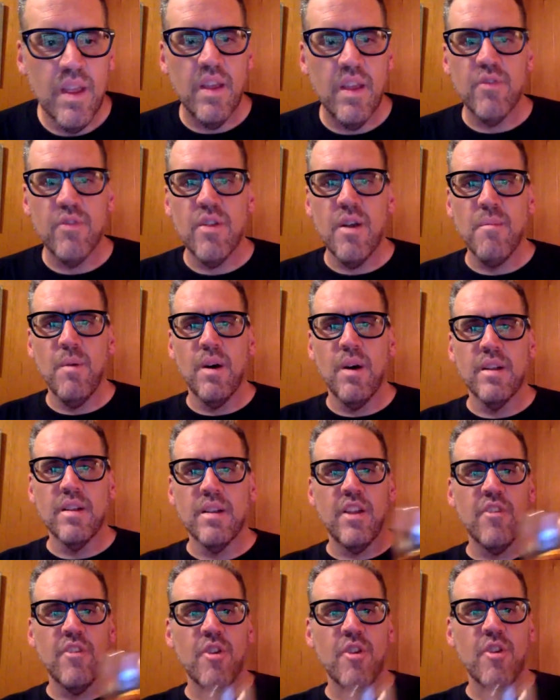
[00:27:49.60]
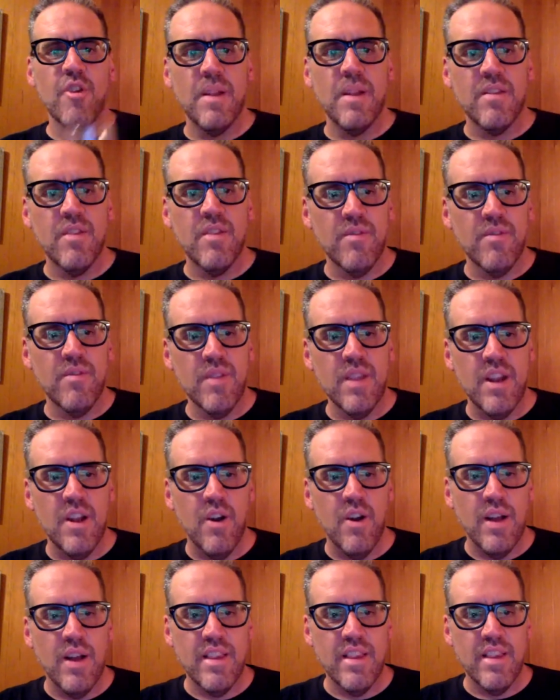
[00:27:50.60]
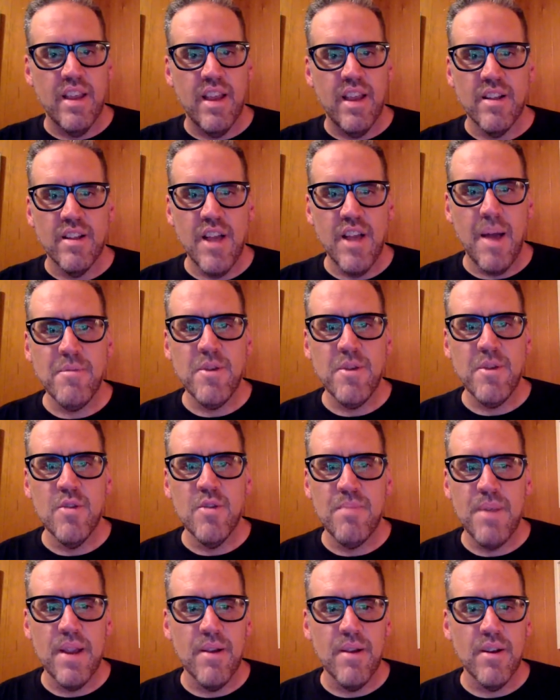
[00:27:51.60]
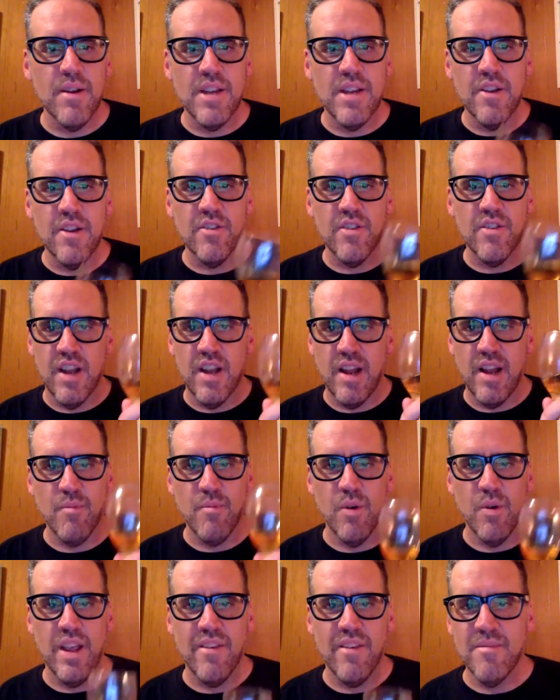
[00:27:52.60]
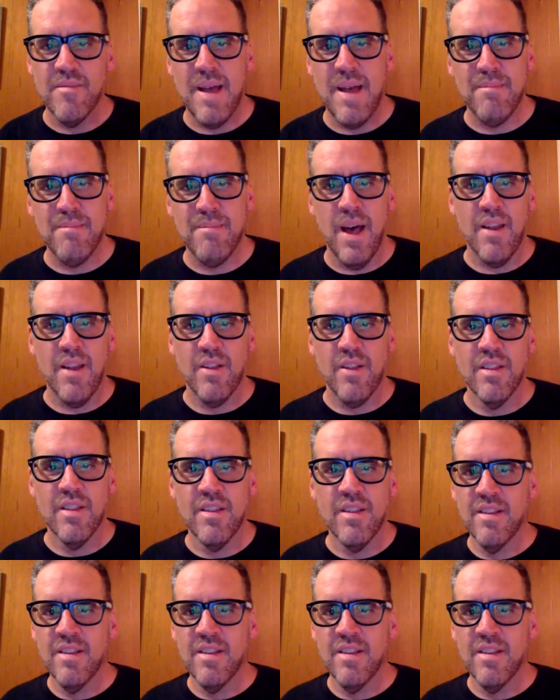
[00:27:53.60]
someone contributes, you know, at the top 2 tiers tonight, we'll give them that bottle.